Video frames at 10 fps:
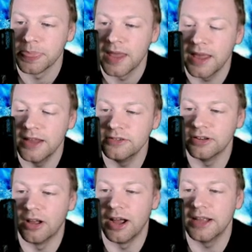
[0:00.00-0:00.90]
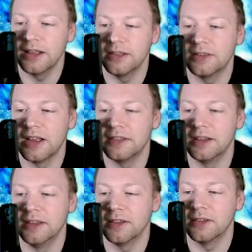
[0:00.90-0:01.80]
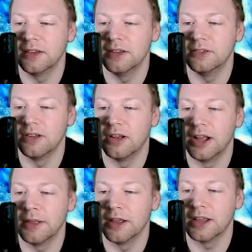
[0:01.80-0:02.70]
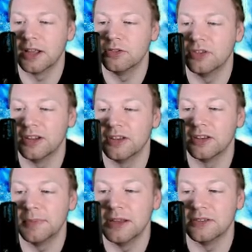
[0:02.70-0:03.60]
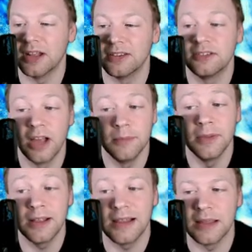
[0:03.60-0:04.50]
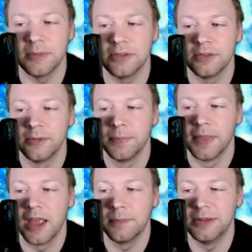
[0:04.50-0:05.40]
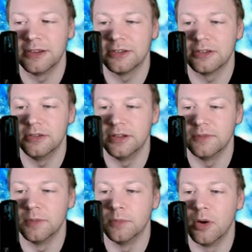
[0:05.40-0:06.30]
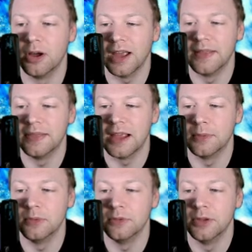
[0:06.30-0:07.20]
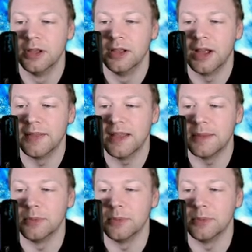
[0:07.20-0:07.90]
In July, Kendall said in a speech that some claimants have been excluded from work and labelled and